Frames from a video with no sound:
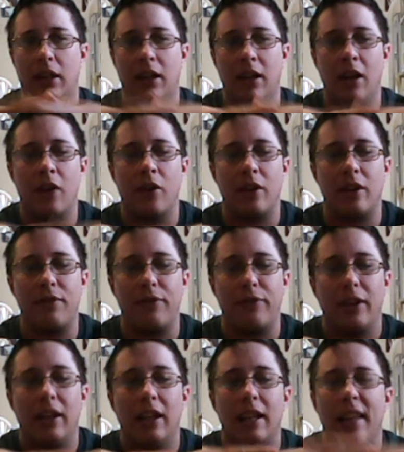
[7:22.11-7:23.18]
Now, if
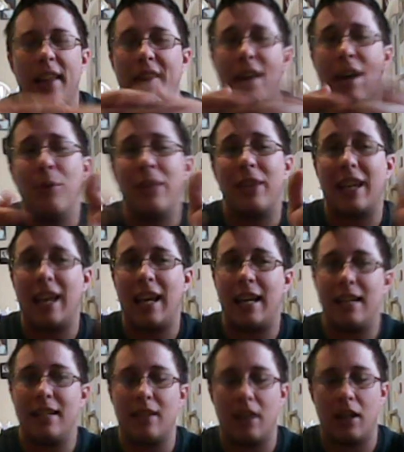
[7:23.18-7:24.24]
that were the
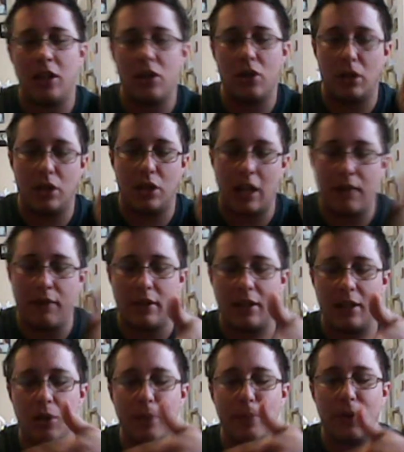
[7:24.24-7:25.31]
case, and he charged every single
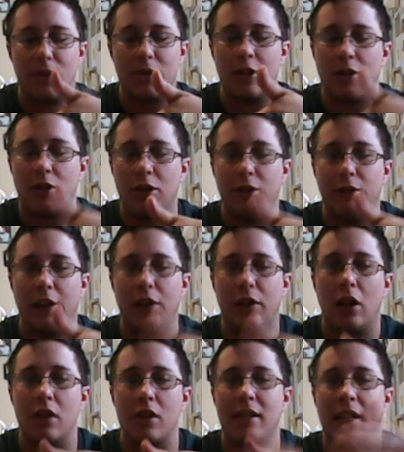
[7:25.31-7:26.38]
person
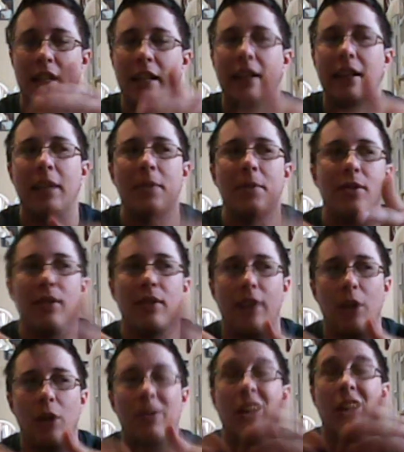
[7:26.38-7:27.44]
$35, and he claims to have
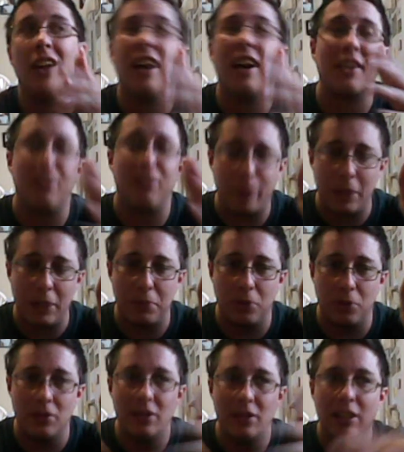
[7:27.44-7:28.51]
helped a lot of people,
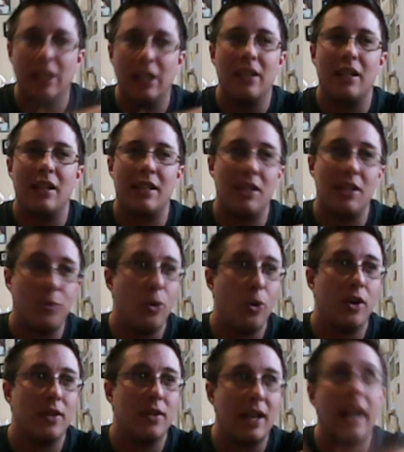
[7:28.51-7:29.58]
that's his
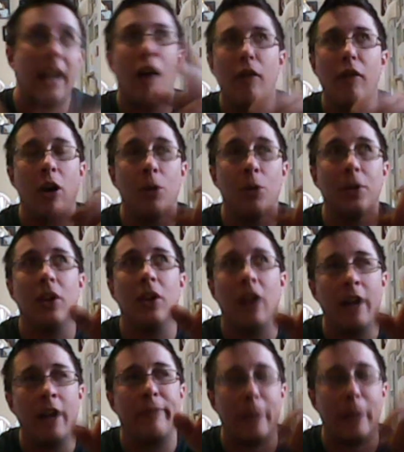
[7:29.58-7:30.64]
words, I have helped a lot
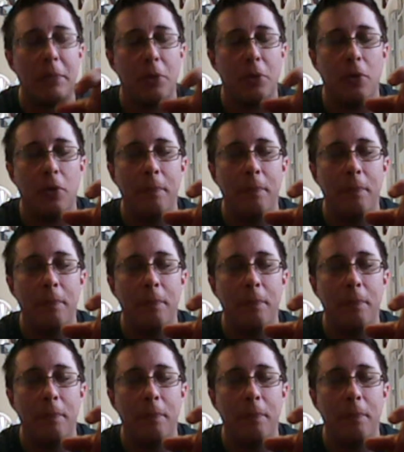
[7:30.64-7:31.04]
of people,